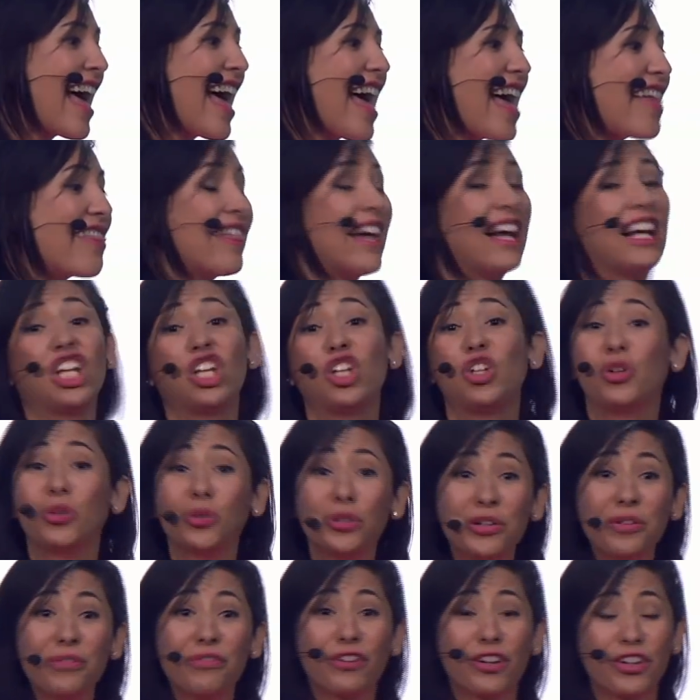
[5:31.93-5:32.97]
that
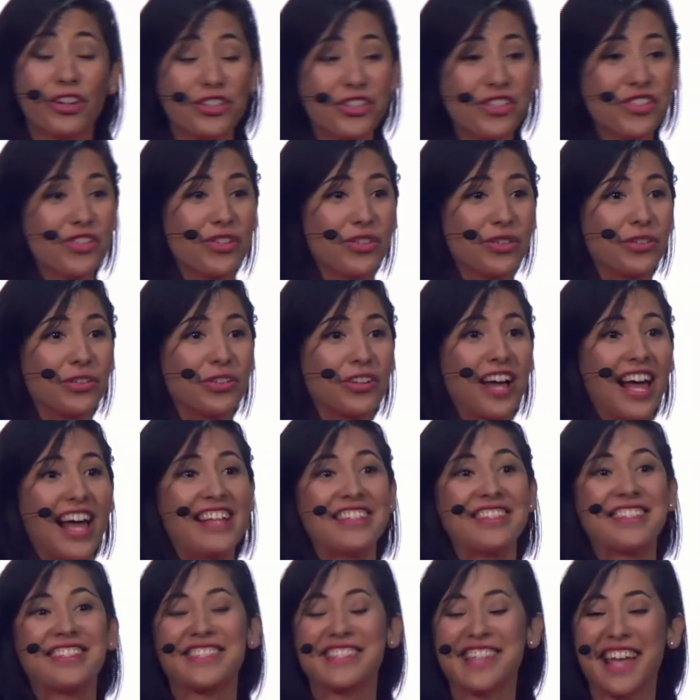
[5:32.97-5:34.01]
universal and
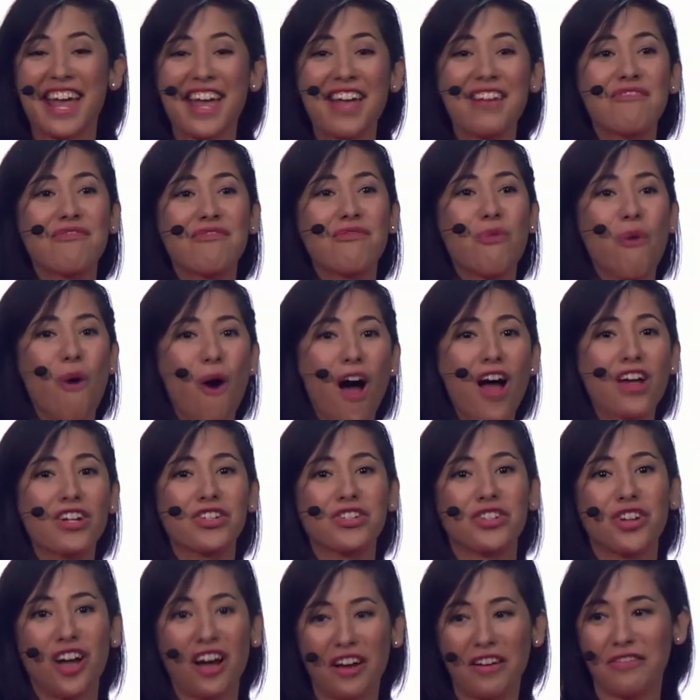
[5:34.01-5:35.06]
safe wash
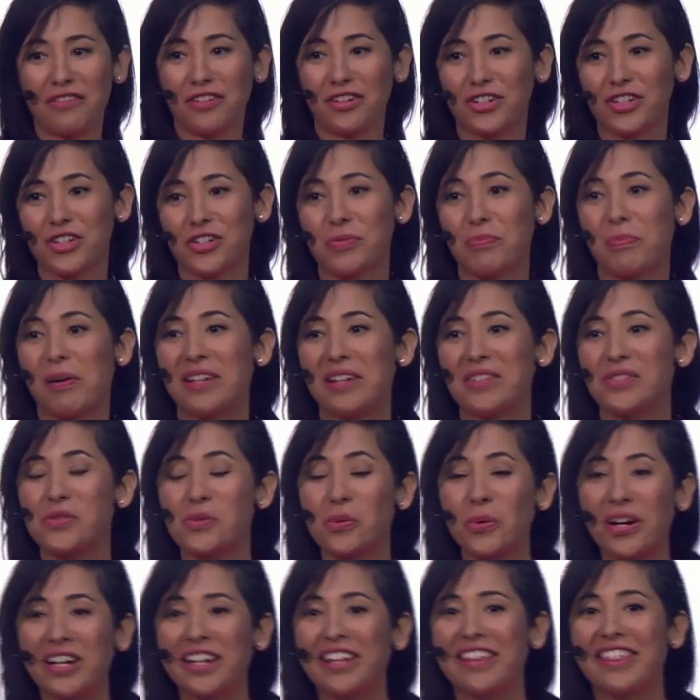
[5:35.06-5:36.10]
coverage by
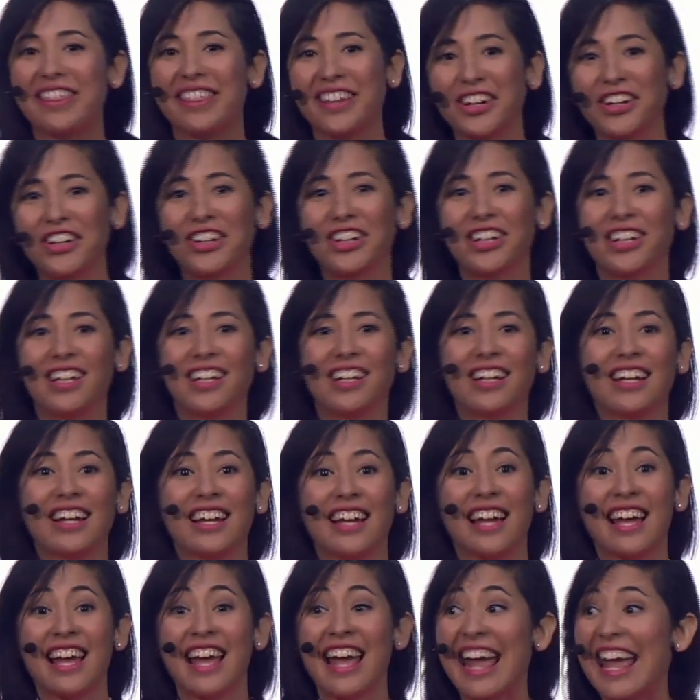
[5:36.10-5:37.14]
2030,
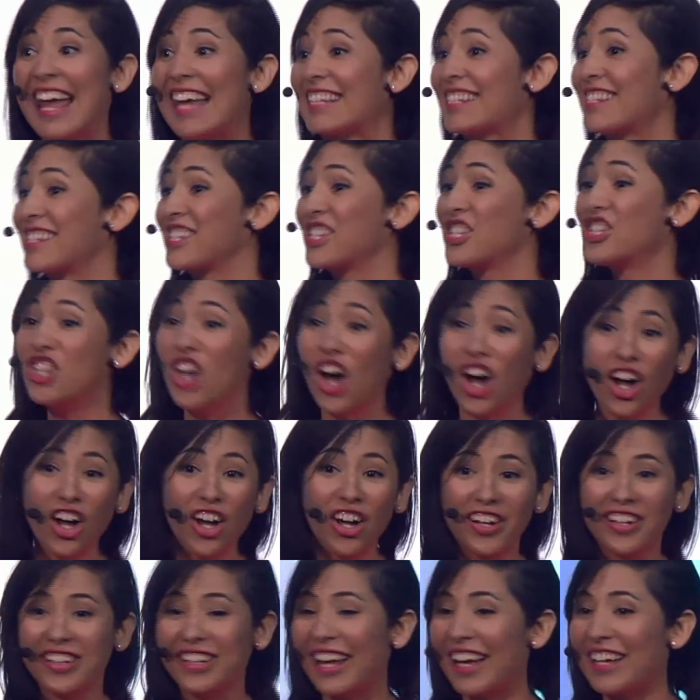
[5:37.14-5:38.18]
it's
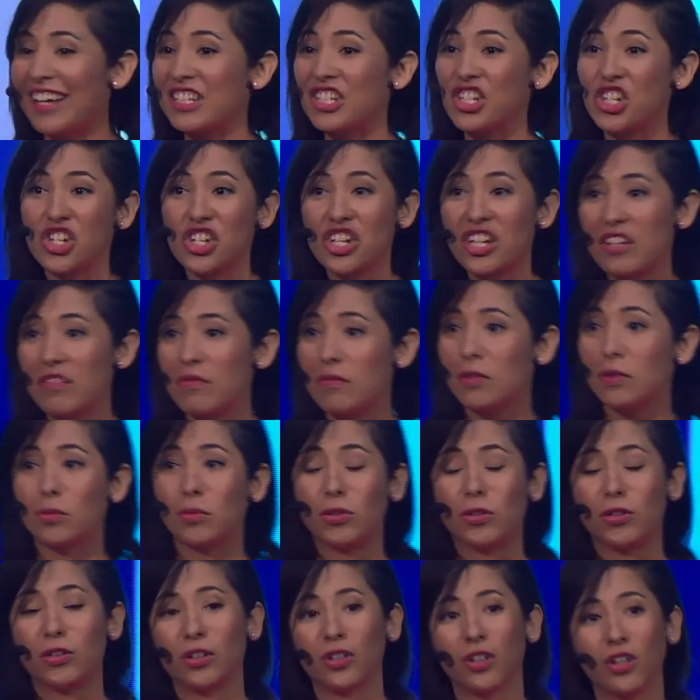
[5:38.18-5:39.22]
not
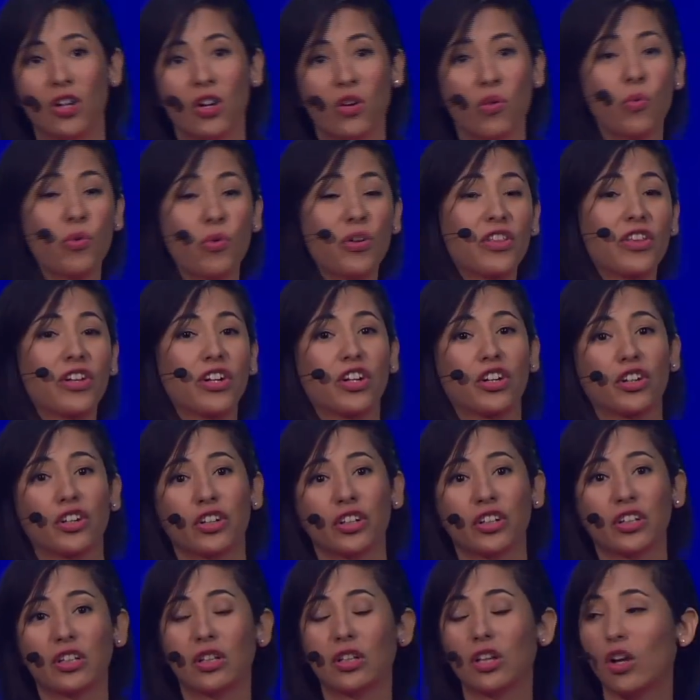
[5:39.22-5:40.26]
achievable with the
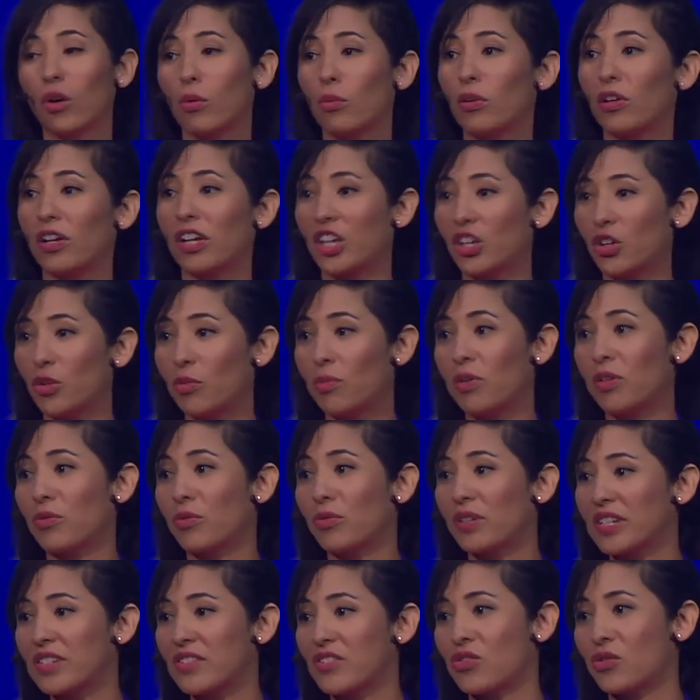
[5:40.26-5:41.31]
current global human
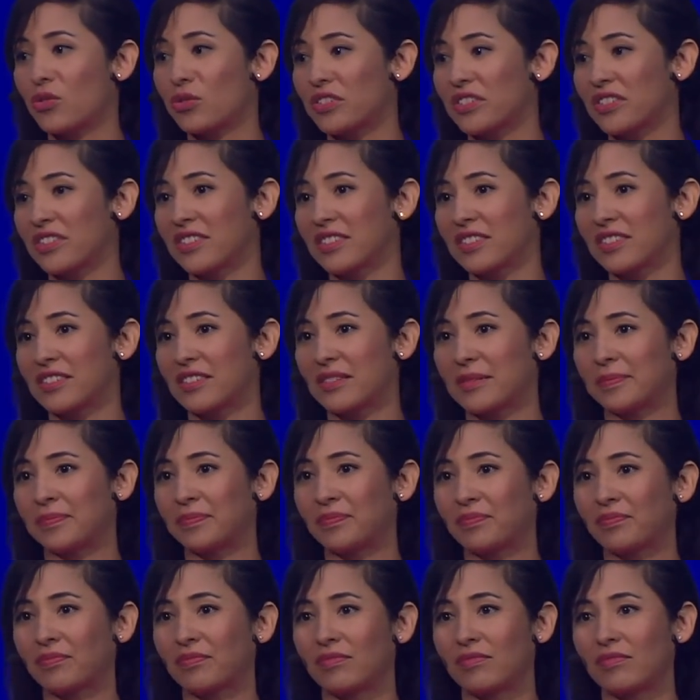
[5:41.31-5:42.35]
resources.
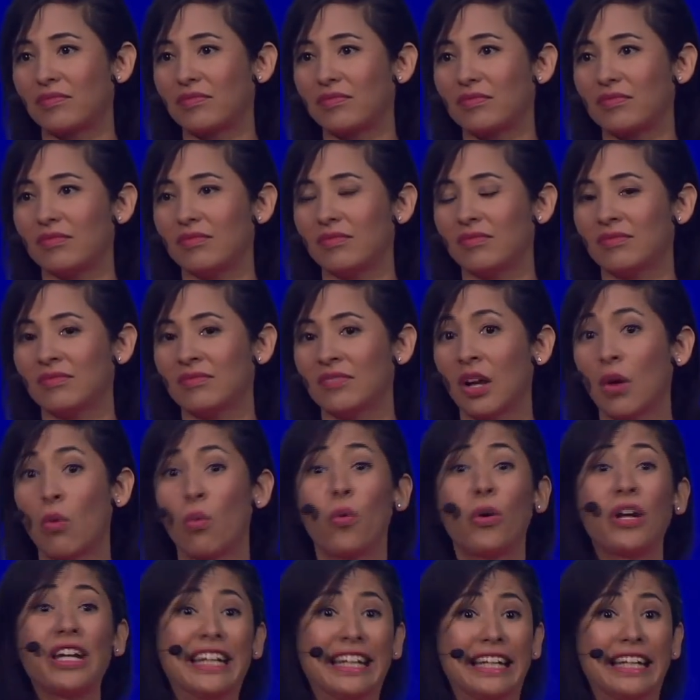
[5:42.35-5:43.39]

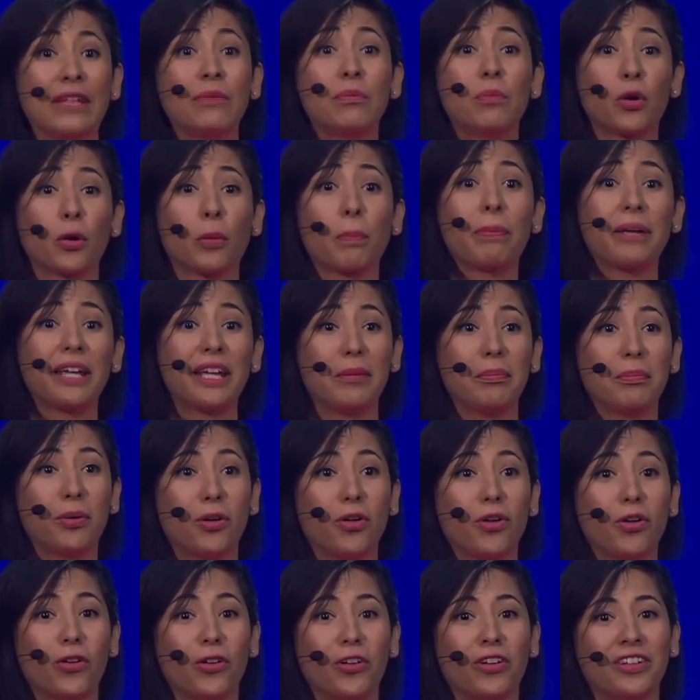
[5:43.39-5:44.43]
We need more
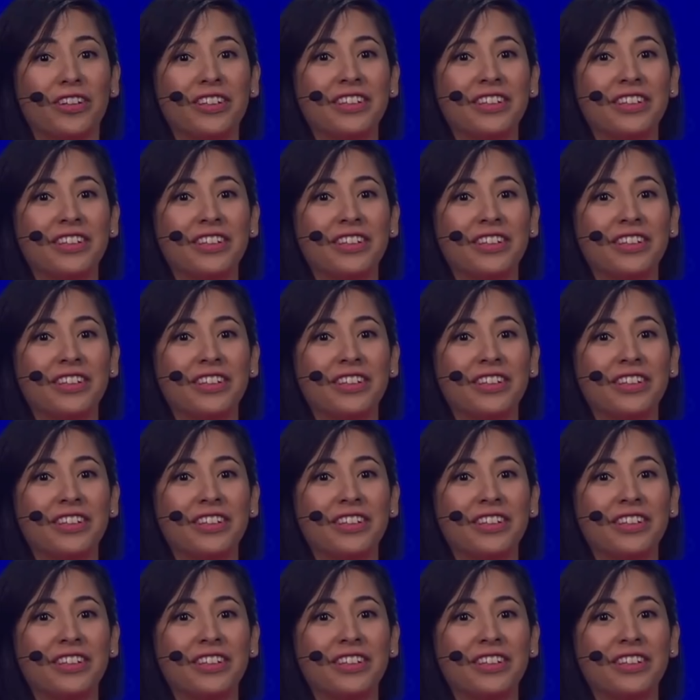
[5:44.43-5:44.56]
people.